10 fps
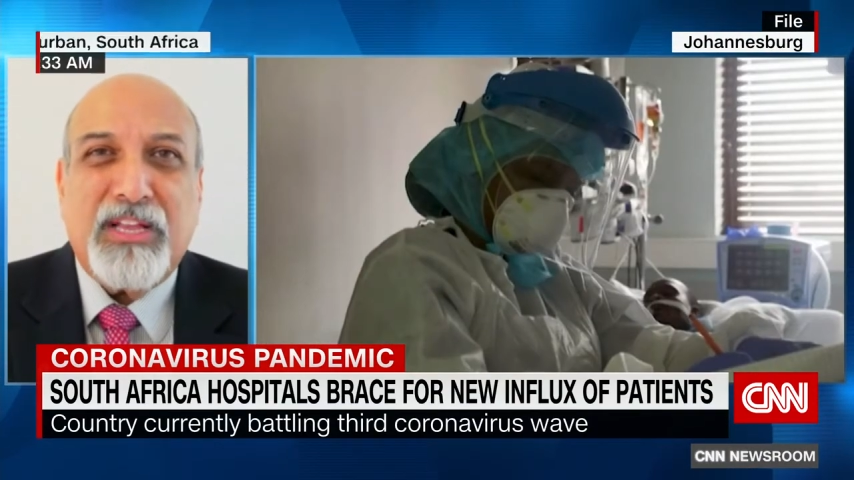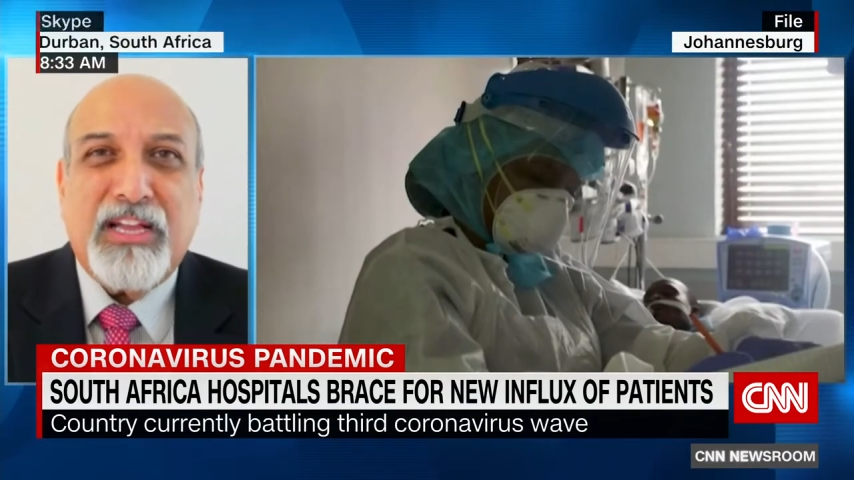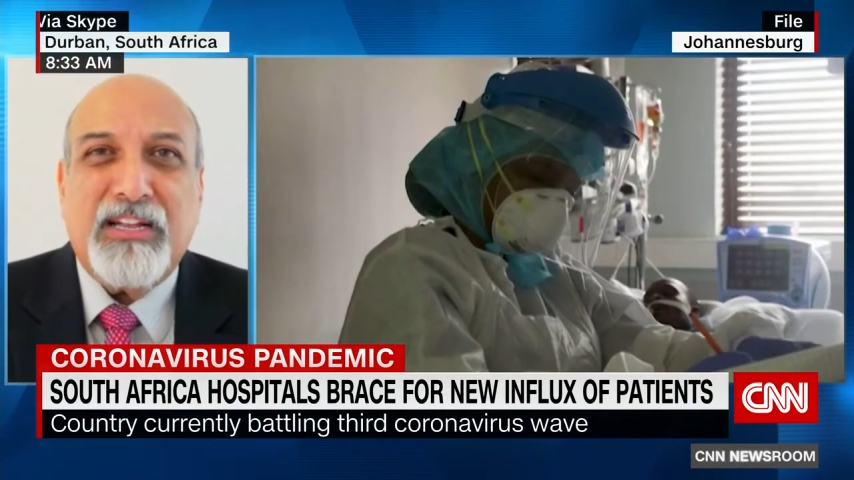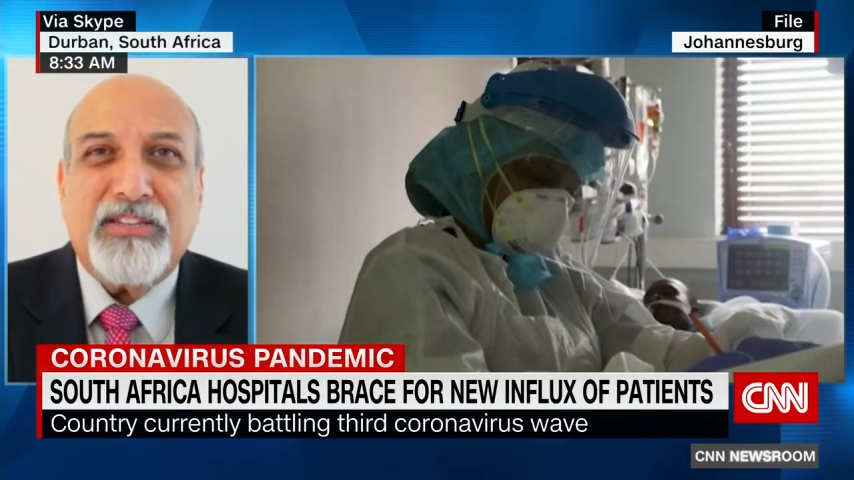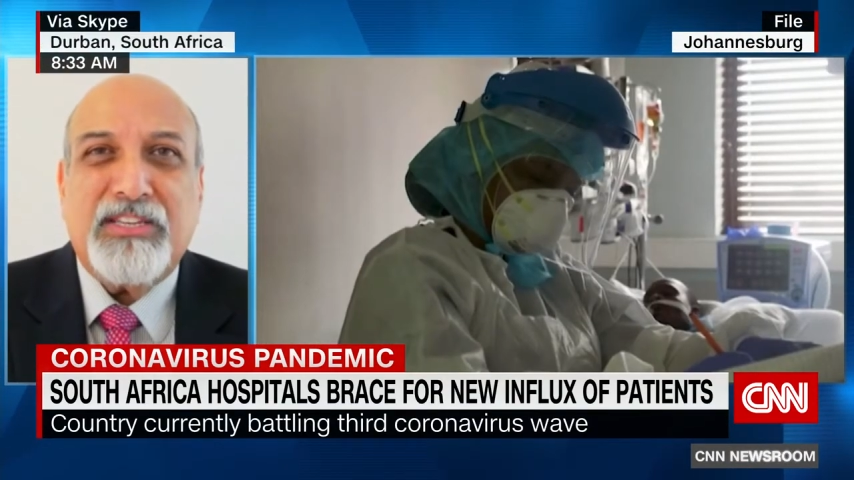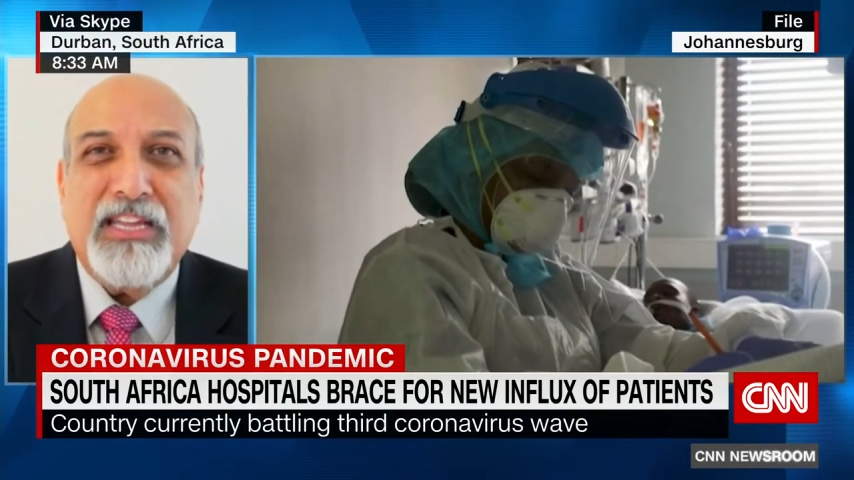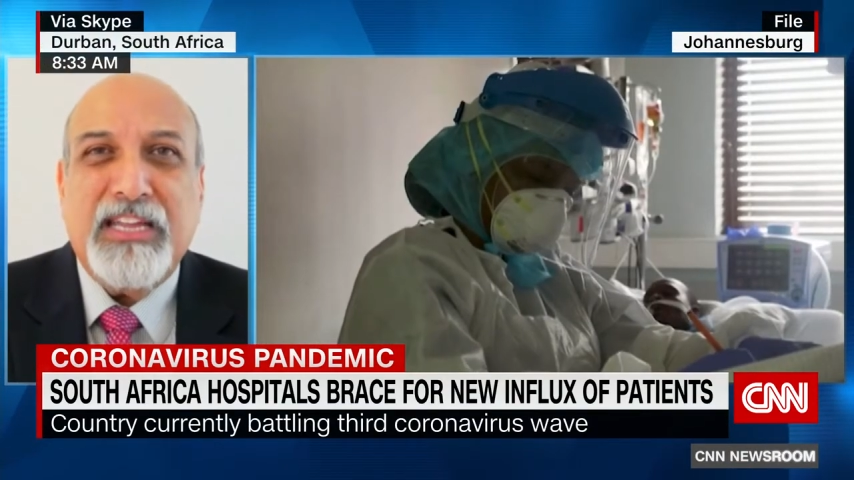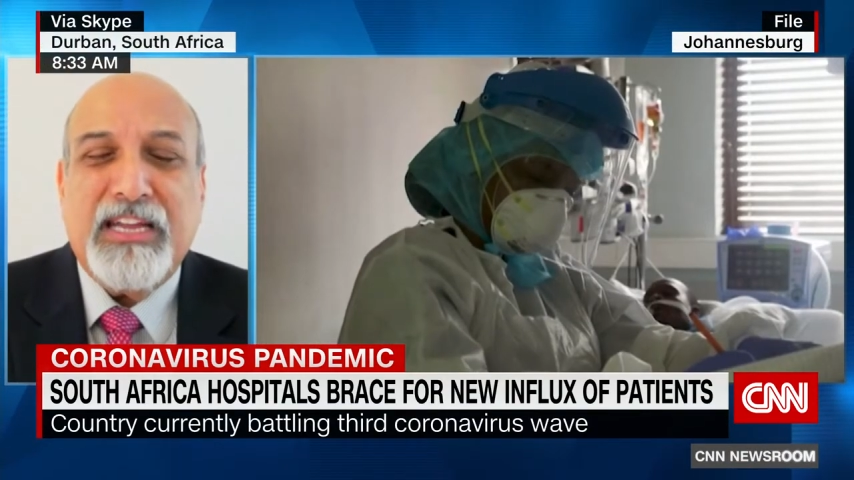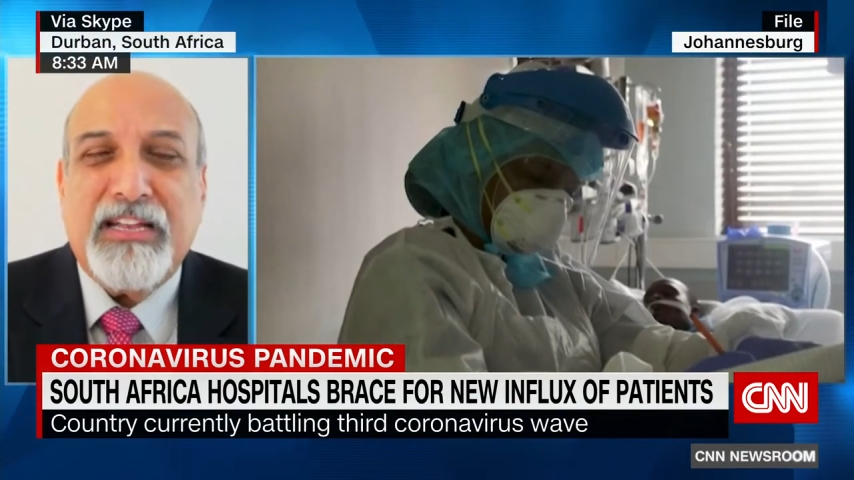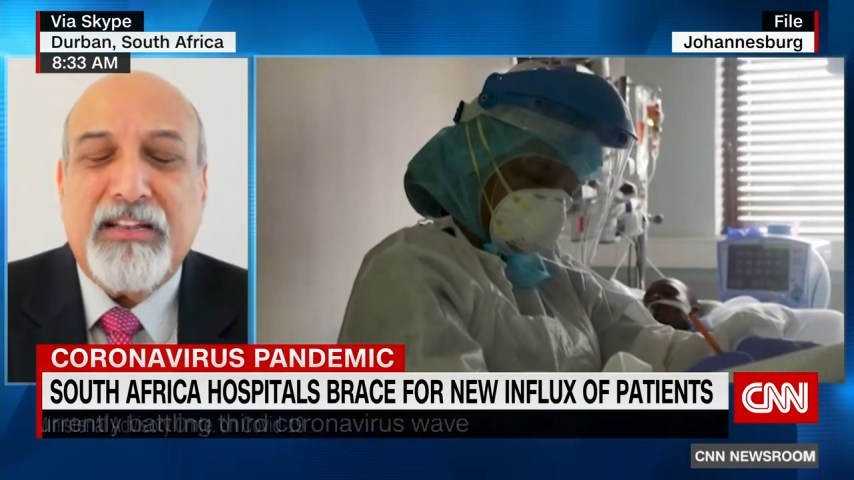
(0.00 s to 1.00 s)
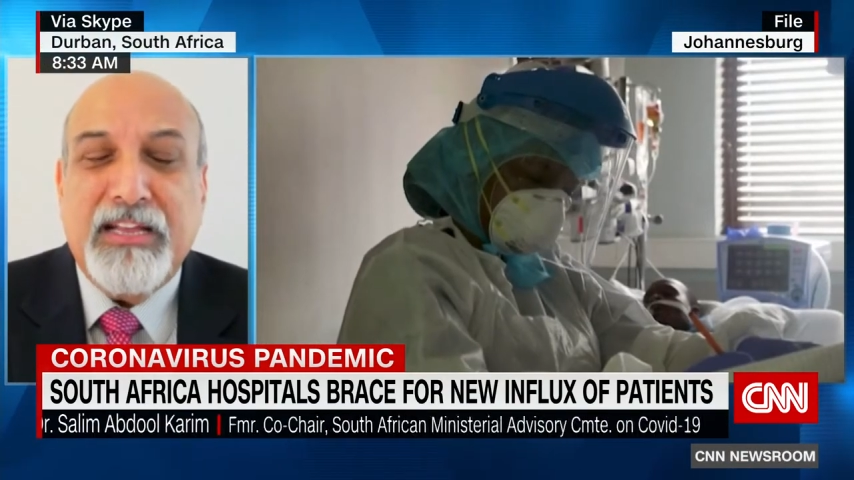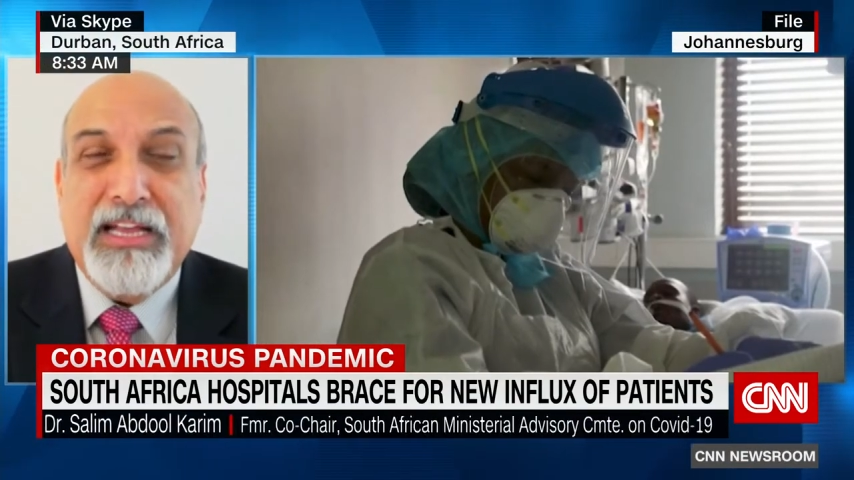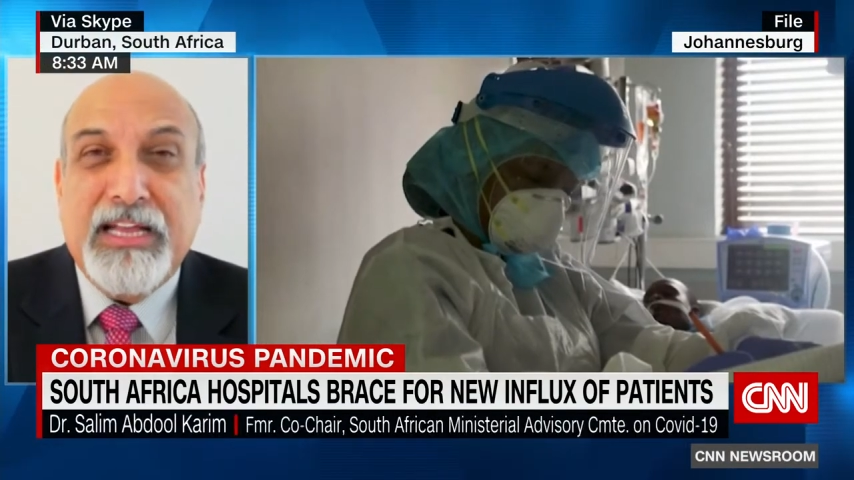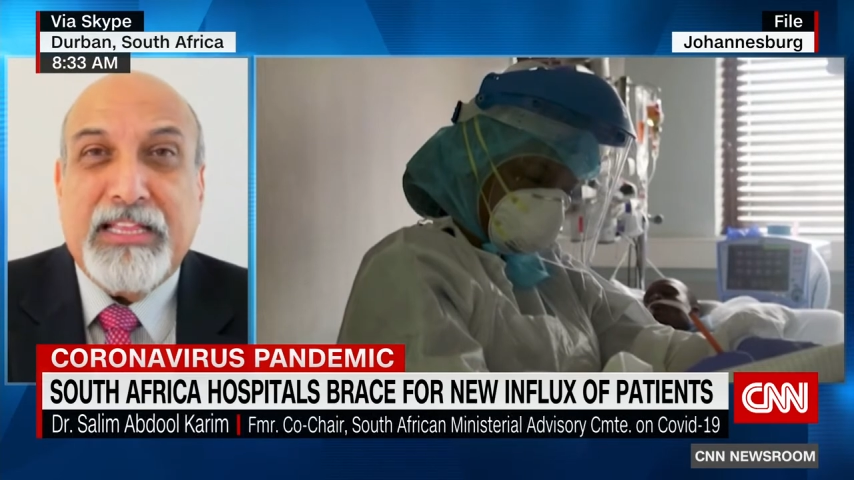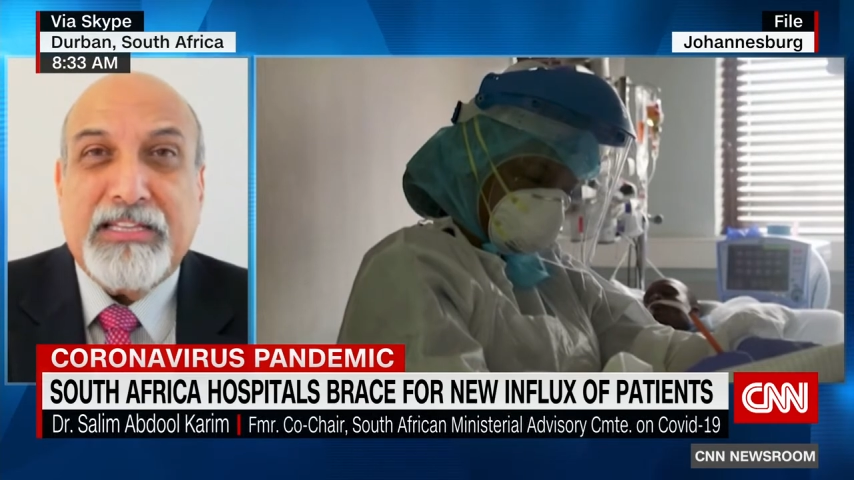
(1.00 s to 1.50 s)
country, and the